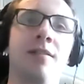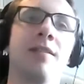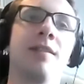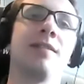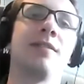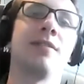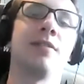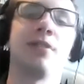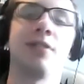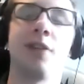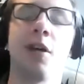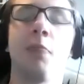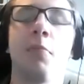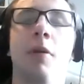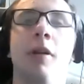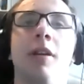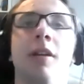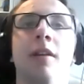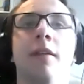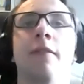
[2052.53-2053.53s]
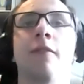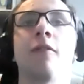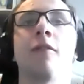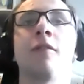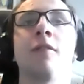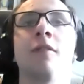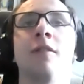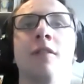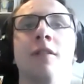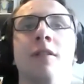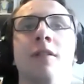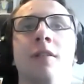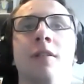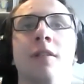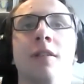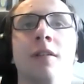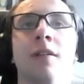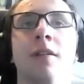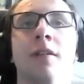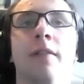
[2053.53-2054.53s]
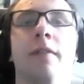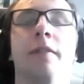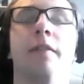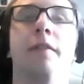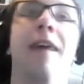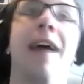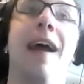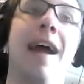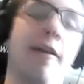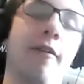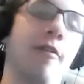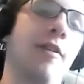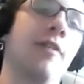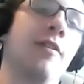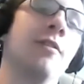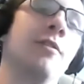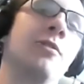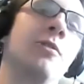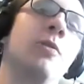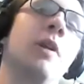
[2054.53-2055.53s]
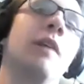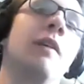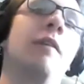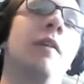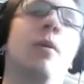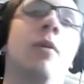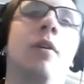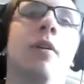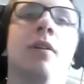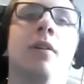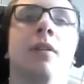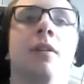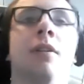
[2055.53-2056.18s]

There's just so many different variants, or whatever you want